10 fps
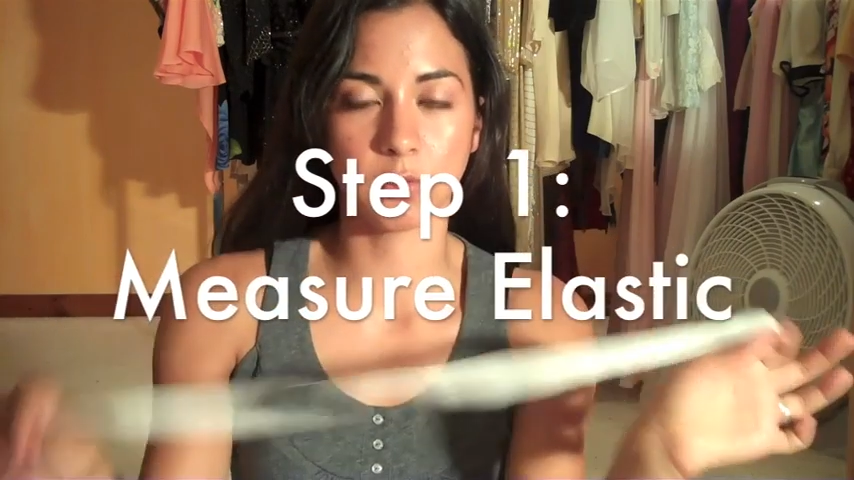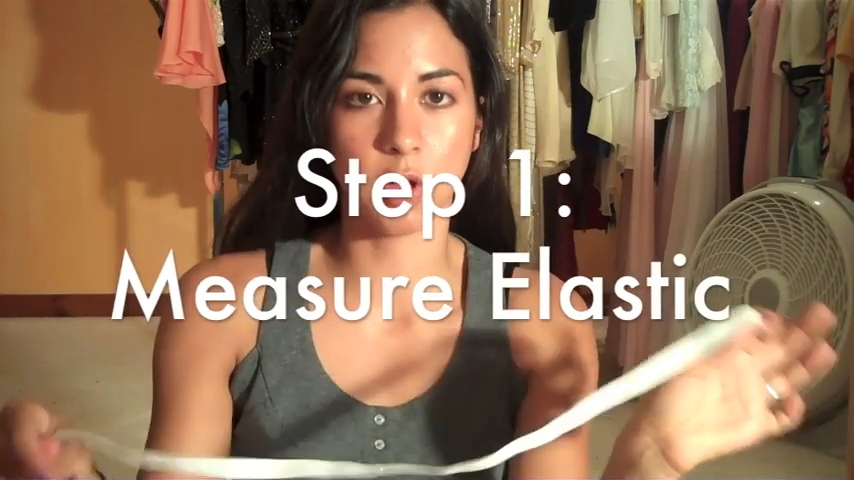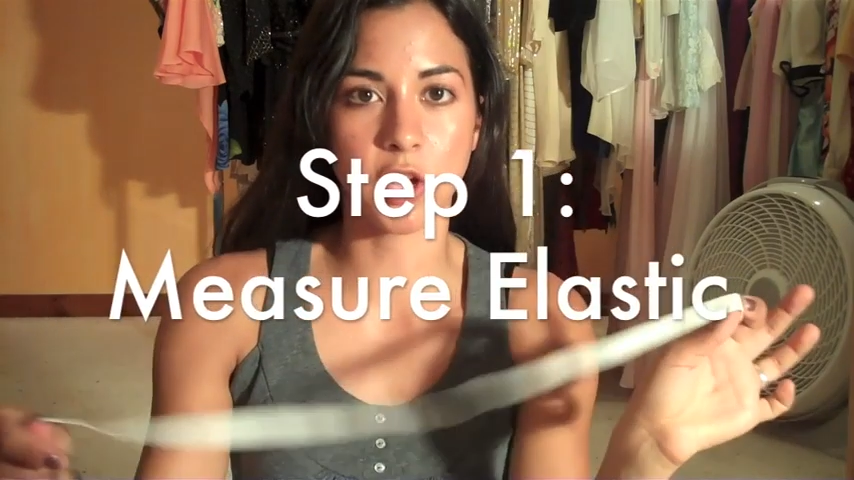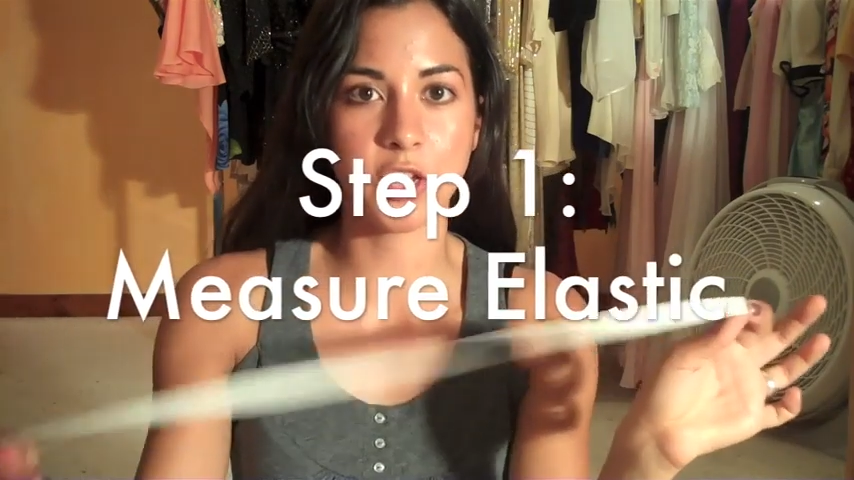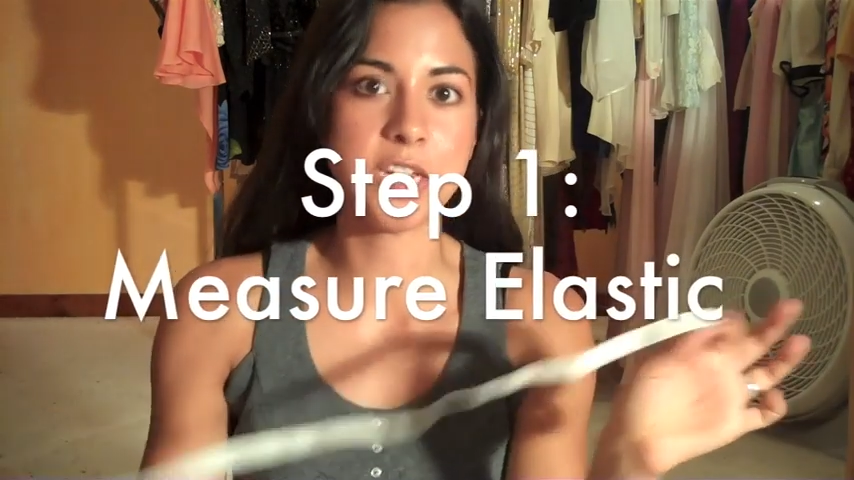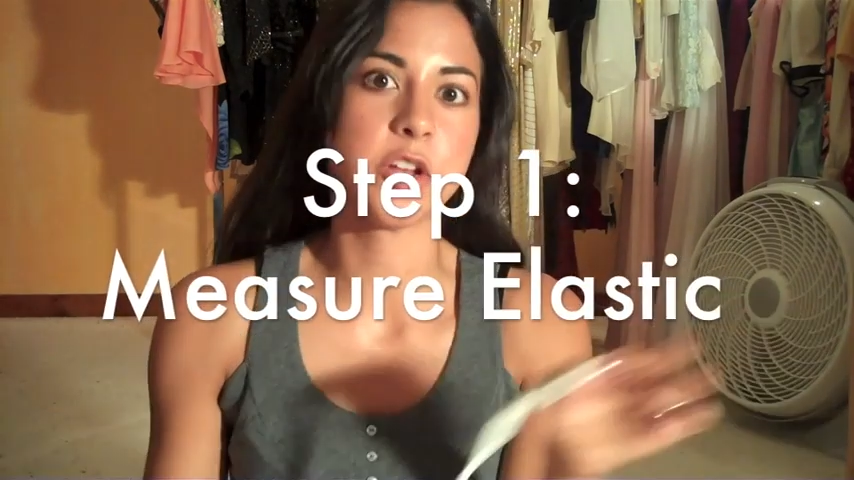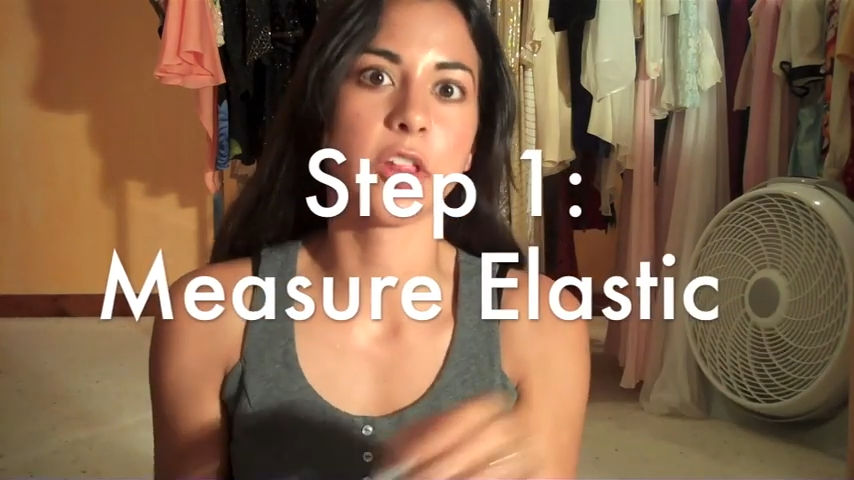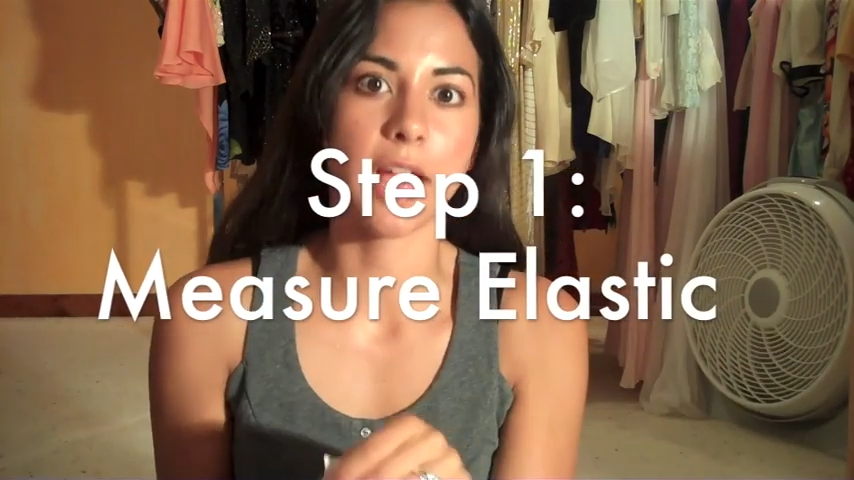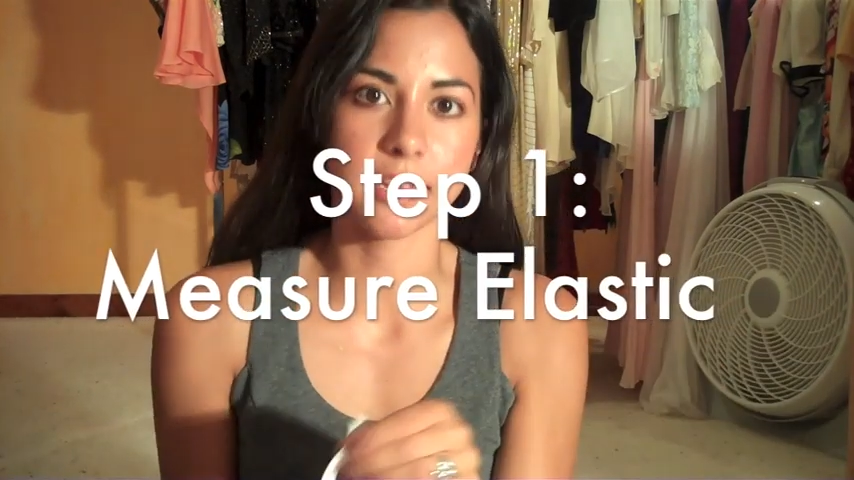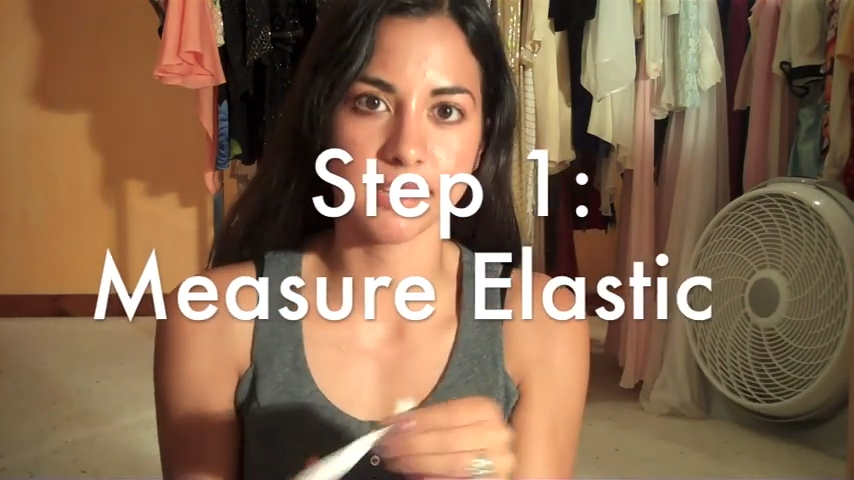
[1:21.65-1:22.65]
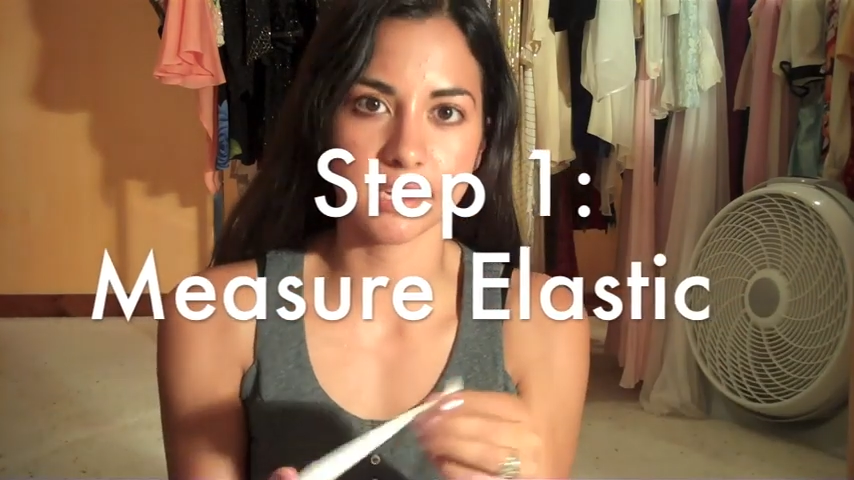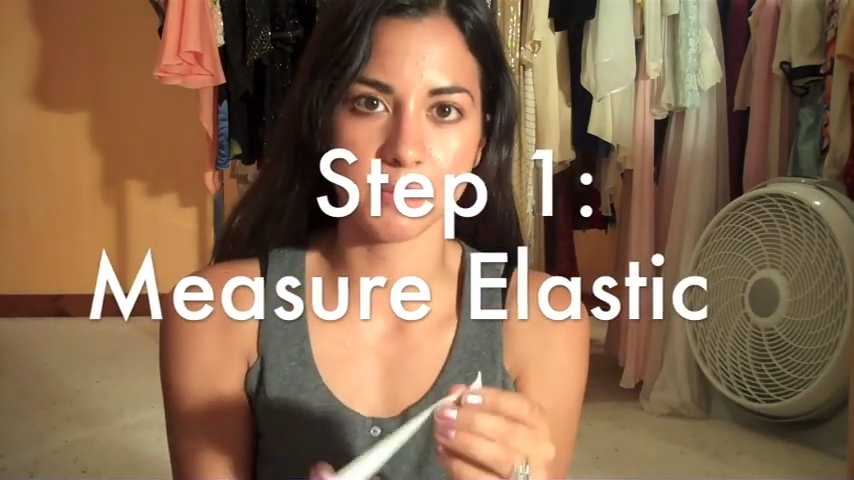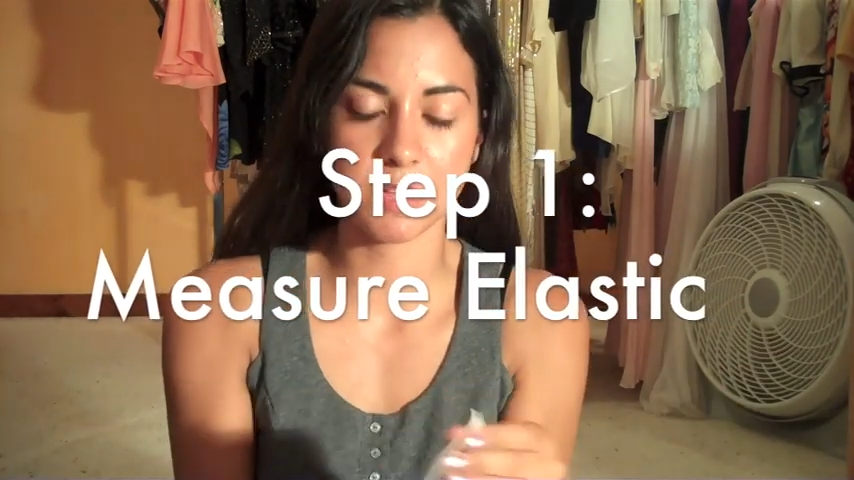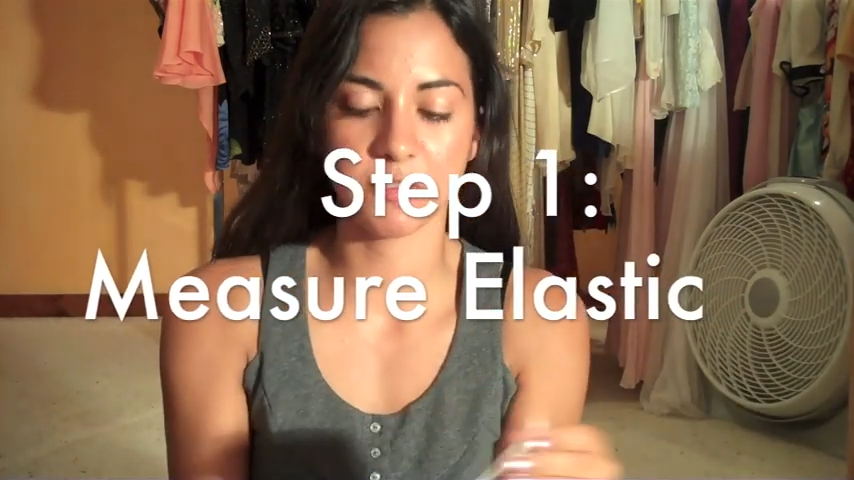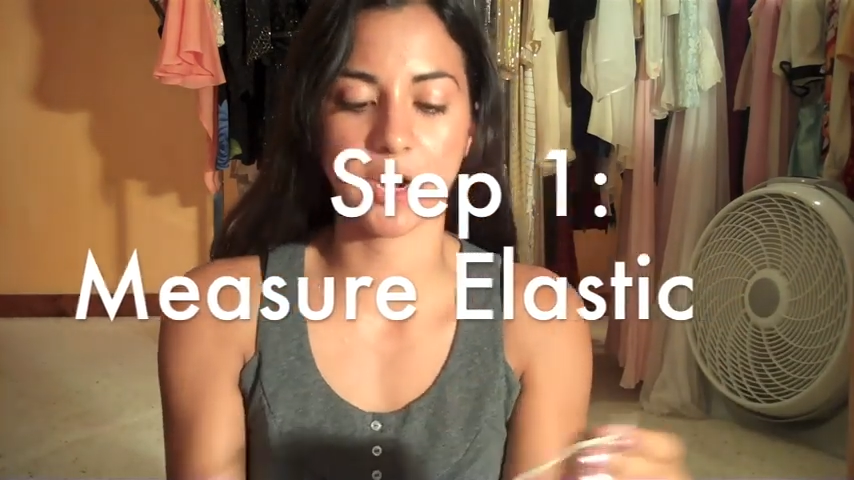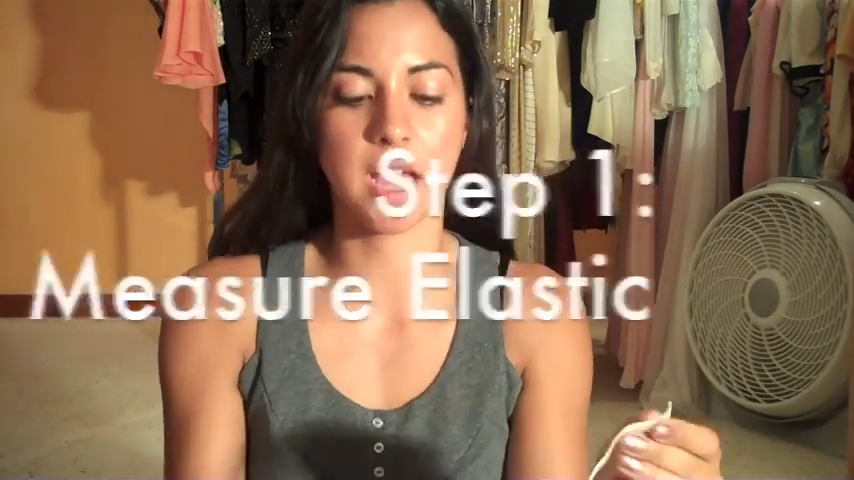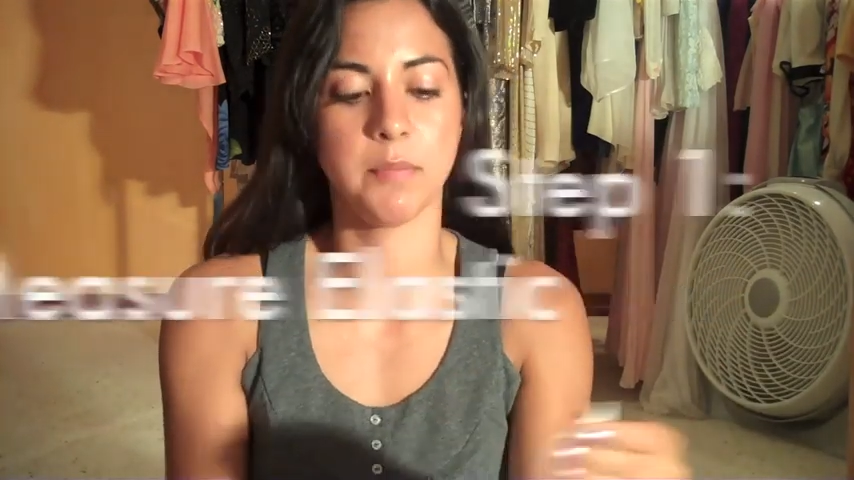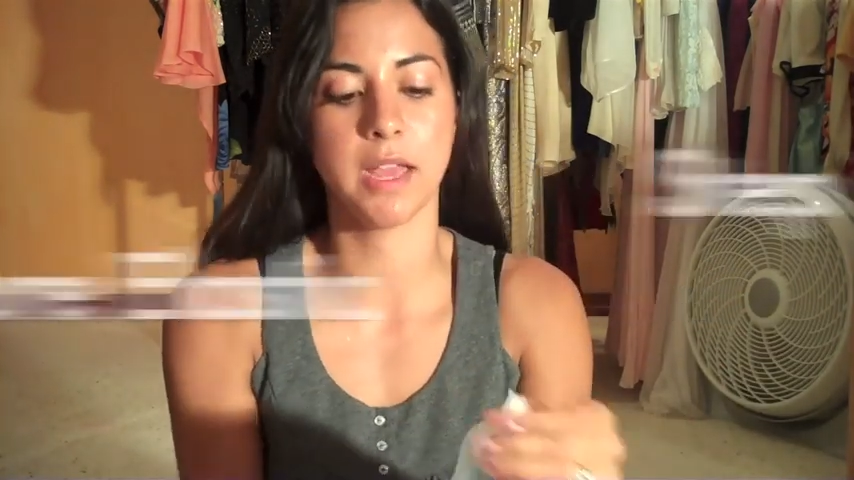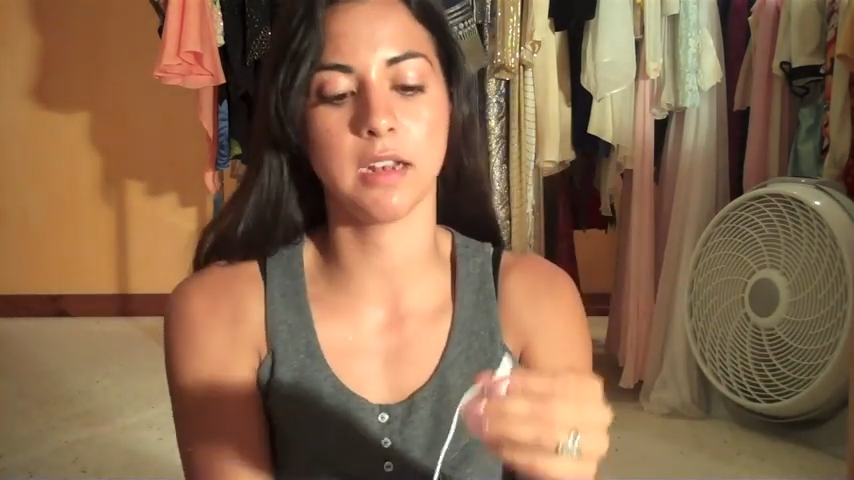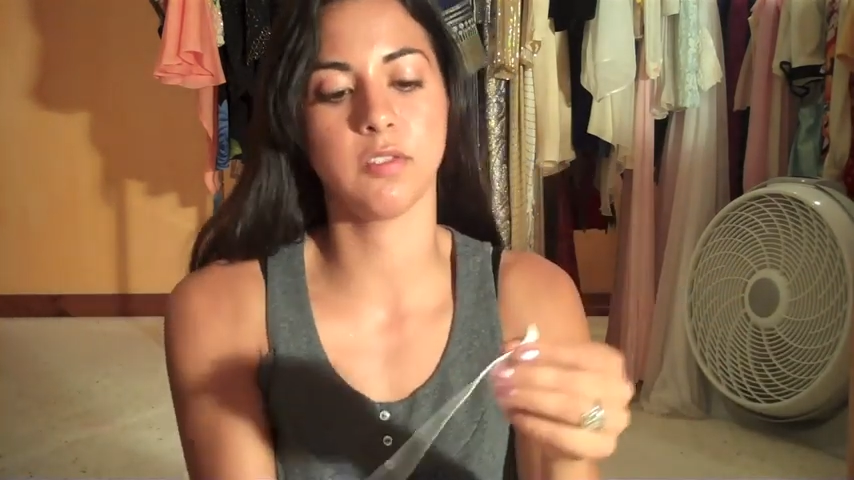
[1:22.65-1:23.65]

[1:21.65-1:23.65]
long you need your elastic to be for your headband.